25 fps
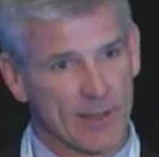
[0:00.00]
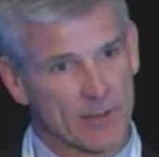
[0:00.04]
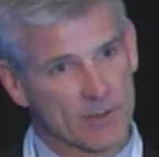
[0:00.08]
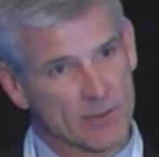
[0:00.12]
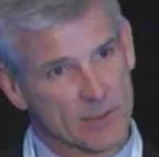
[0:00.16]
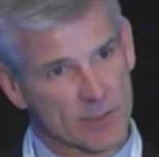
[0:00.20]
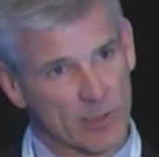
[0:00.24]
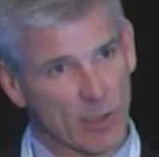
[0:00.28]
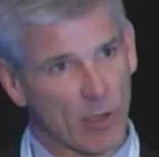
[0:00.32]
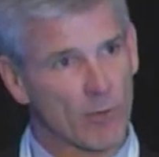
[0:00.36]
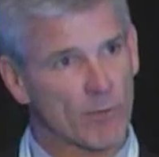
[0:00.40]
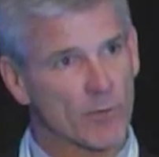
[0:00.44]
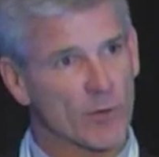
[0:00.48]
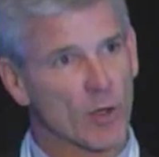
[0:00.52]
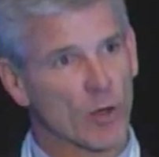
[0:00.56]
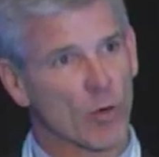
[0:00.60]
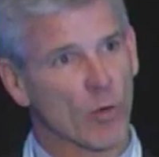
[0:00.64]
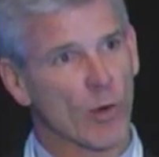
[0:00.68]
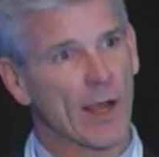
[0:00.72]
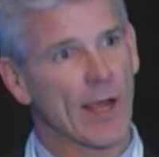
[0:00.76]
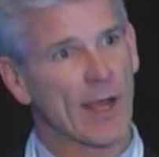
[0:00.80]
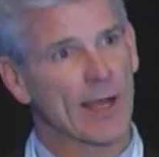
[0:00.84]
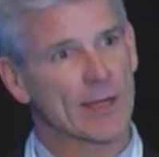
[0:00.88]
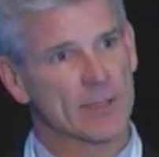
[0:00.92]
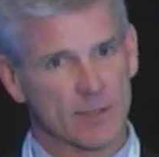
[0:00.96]

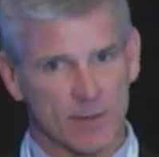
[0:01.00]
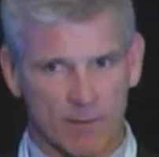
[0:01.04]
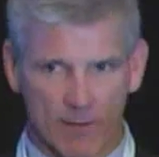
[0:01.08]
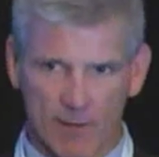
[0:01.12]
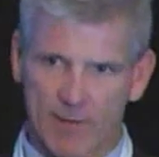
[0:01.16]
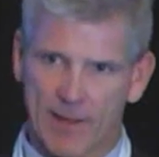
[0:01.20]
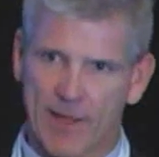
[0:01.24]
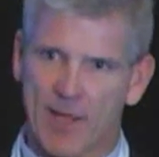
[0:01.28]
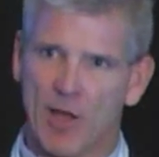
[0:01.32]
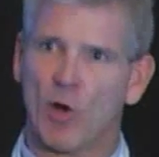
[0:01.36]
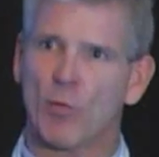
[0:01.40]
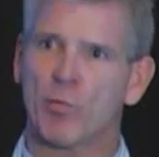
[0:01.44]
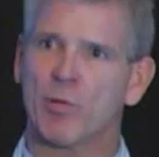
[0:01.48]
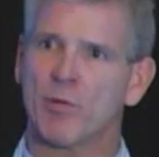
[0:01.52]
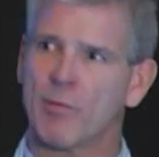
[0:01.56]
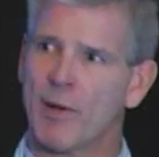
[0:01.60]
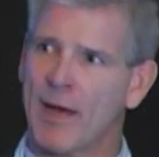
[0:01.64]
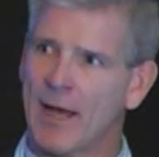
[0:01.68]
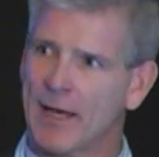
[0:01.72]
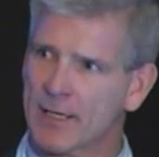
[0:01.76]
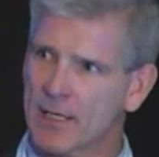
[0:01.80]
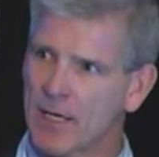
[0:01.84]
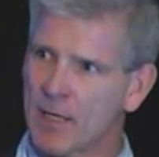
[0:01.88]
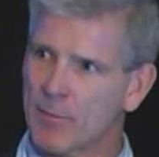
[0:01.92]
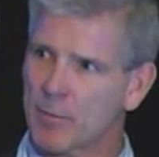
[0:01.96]
self-correct and then they open
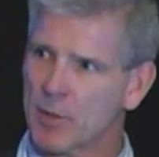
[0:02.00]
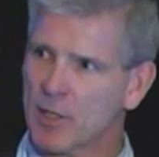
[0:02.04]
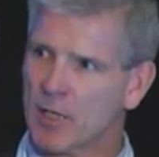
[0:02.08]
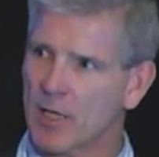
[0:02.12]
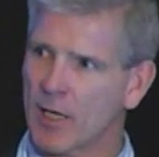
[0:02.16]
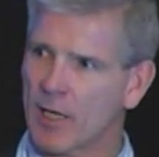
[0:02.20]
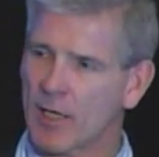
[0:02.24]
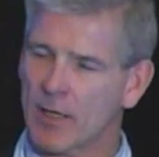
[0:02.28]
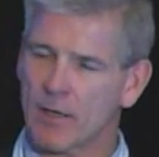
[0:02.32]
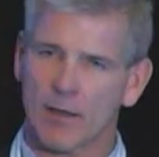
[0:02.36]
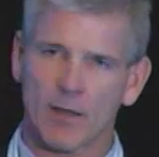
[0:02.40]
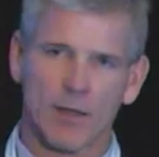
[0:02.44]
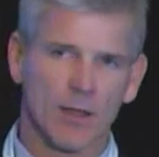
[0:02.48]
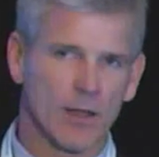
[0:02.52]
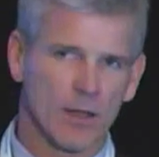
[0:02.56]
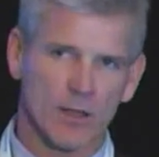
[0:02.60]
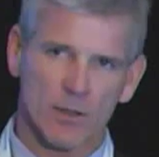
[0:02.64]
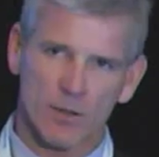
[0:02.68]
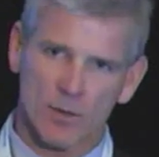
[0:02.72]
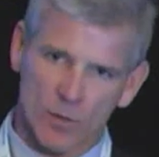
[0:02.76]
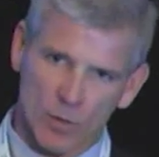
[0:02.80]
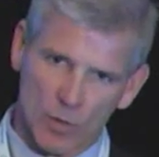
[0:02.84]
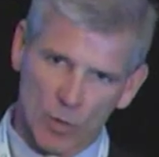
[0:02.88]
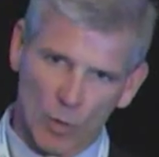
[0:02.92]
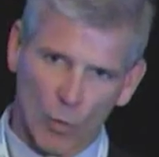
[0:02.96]
back up again.
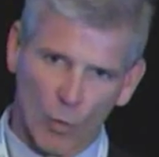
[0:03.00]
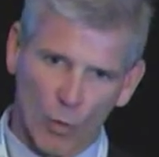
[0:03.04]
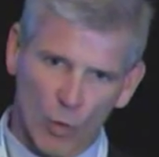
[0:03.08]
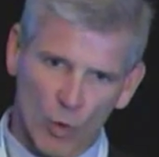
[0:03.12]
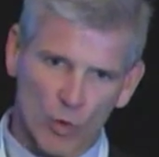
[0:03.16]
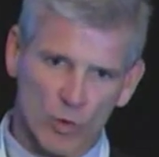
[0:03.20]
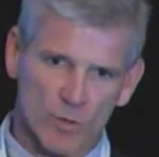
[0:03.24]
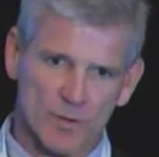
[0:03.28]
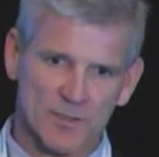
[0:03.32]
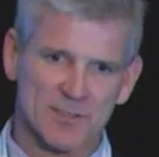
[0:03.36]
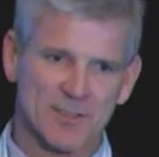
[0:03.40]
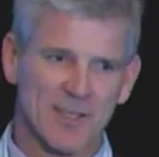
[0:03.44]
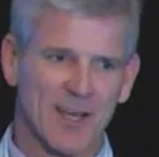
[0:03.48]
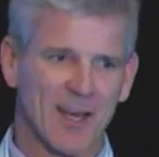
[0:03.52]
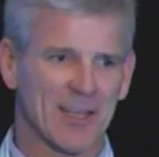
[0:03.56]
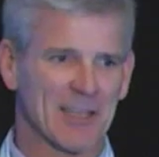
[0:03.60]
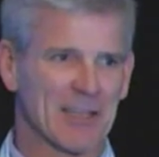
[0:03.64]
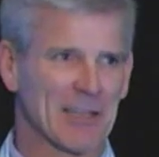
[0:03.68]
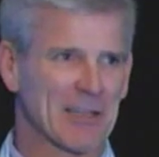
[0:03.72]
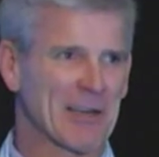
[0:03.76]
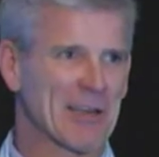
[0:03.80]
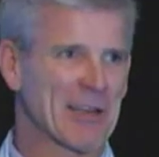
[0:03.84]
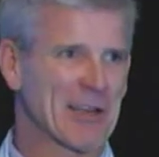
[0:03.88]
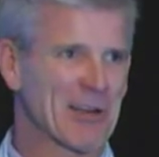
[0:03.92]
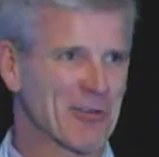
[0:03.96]
The world is not
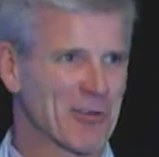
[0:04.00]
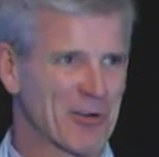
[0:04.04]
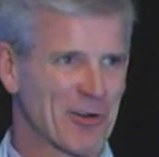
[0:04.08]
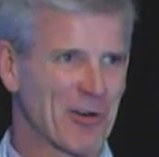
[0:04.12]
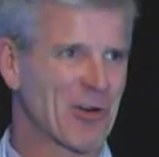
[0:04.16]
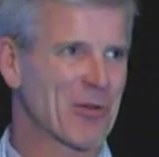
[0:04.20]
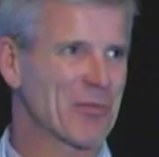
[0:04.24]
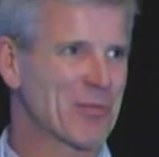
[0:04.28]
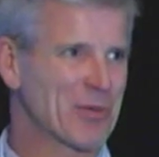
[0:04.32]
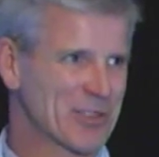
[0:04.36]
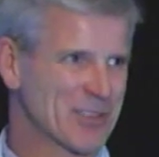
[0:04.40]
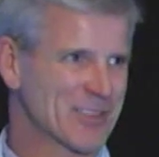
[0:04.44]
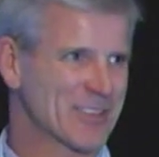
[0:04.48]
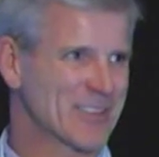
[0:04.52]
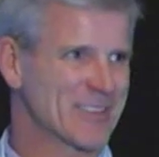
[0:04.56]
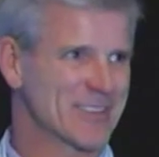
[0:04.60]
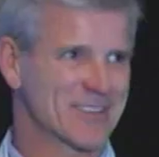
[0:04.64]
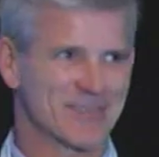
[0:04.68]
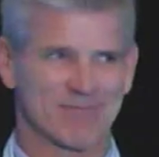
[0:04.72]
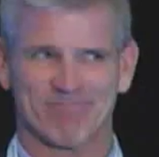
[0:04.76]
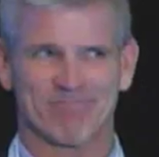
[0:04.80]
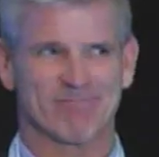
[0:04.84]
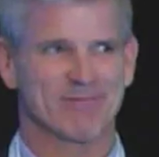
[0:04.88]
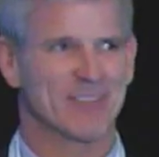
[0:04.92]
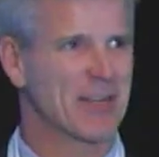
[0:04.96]
linear in our
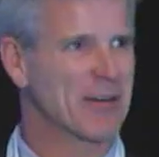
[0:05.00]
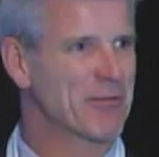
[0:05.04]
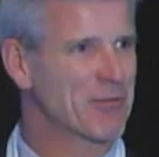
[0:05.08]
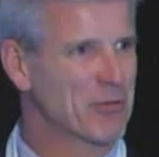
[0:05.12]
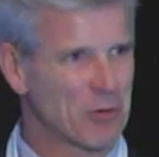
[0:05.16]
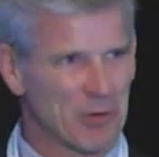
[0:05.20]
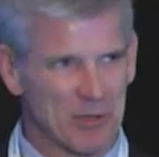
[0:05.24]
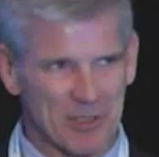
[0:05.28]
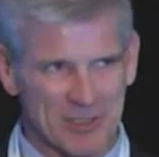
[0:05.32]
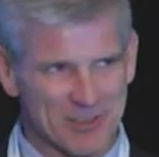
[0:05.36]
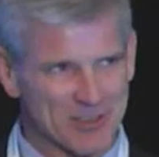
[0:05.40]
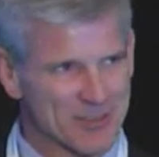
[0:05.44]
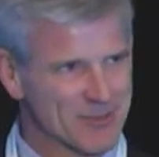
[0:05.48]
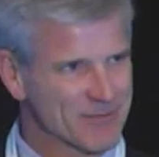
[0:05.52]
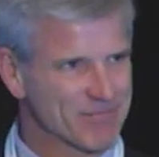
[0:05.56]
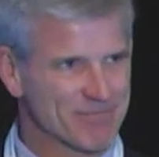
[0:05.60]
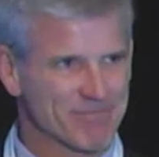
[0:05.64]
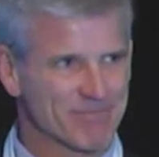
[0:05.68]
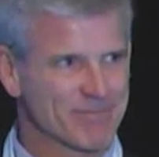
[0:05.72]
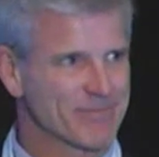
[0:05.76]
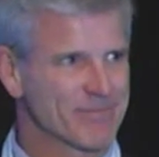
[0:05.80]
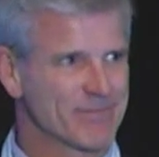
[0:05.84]
business, never is.